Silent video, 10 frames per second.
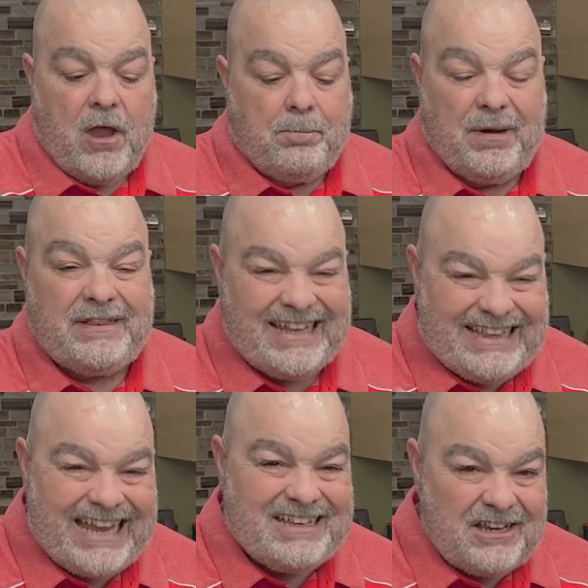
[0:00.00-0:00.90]
But
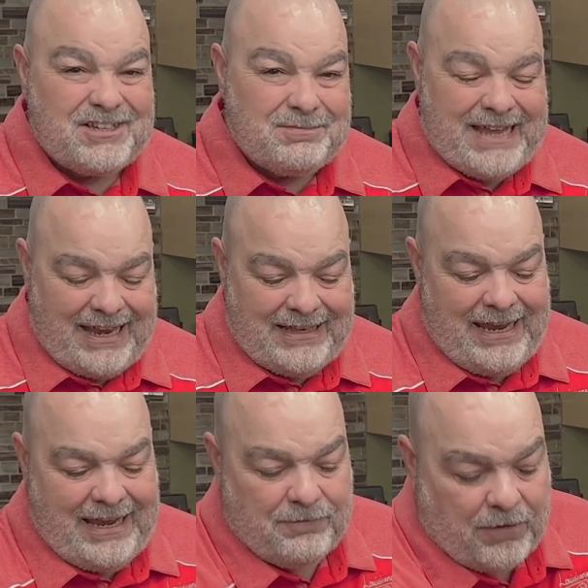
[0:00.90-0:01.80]
there's some
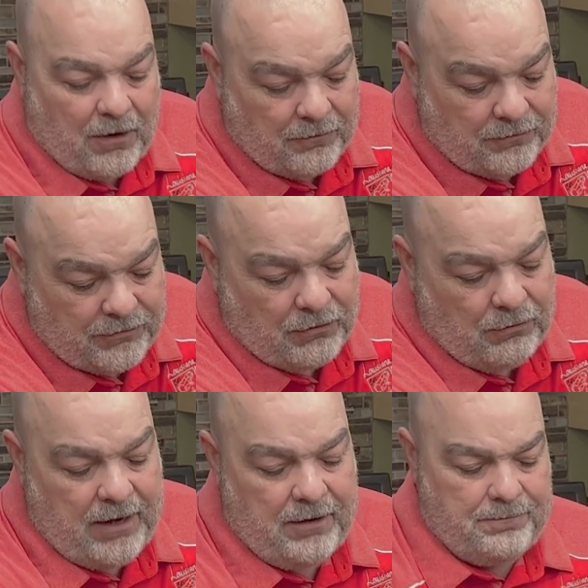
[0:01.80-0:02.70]
technique involved. So
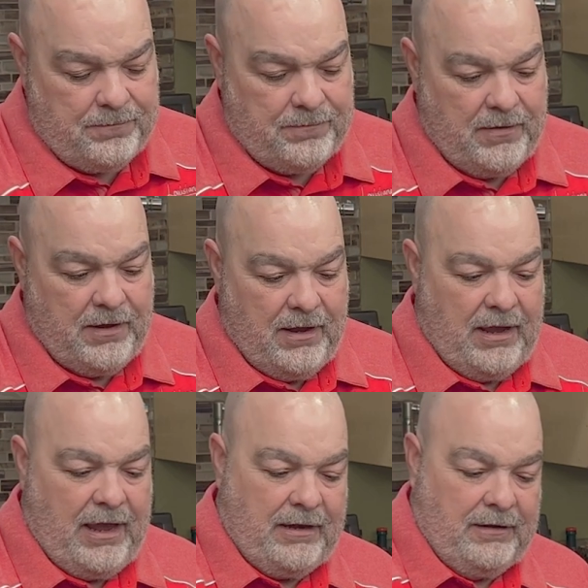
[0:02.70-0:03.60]
here,
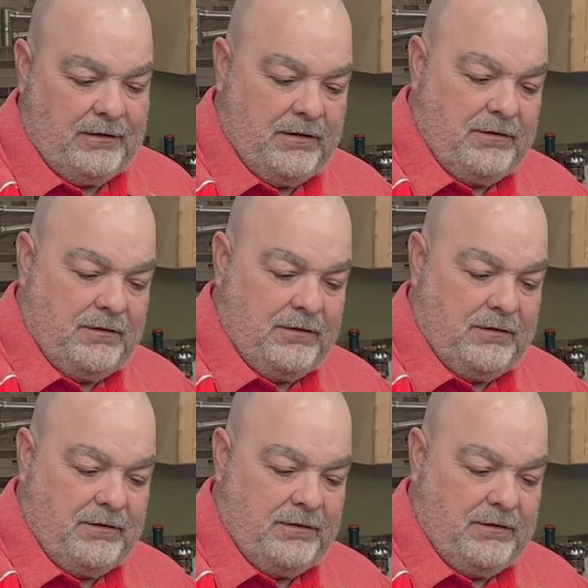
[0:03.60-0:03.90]
and look,